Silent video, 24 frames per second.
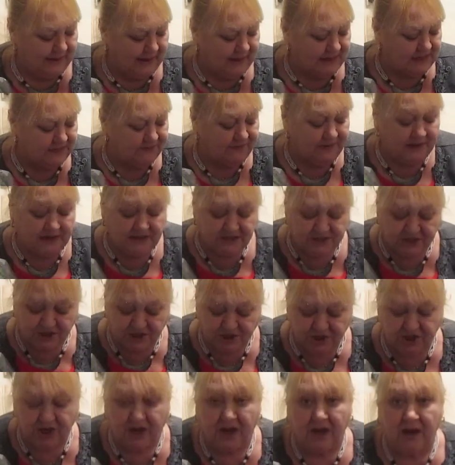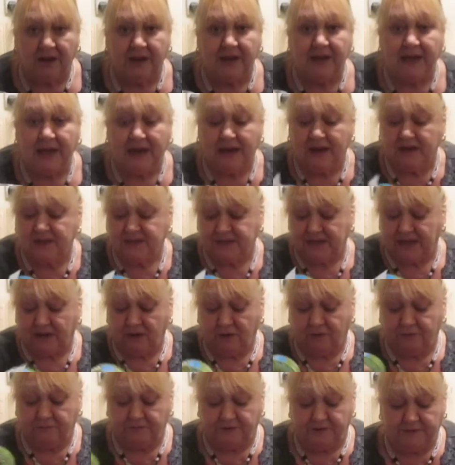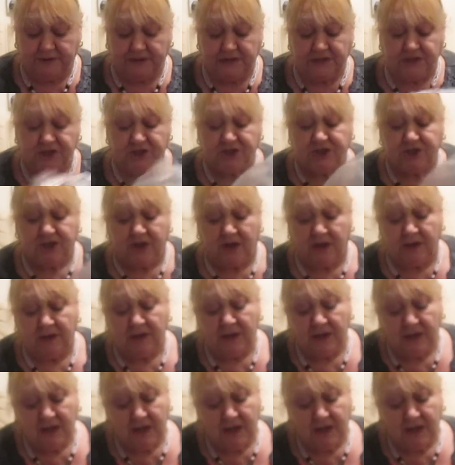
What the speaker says: It's vintage yarn again, because I love the vintage yarn.